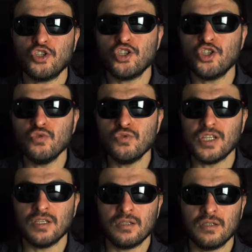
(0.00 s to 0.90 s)
the
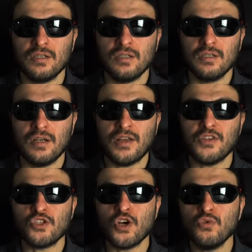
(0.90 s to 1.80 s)
tuning and the
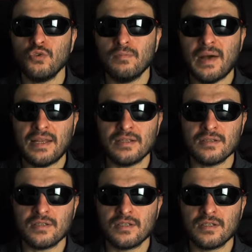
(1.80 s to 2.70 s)
tonal
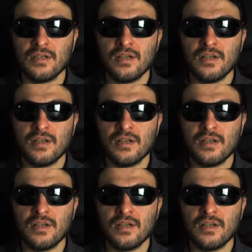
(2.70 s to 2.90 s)
balance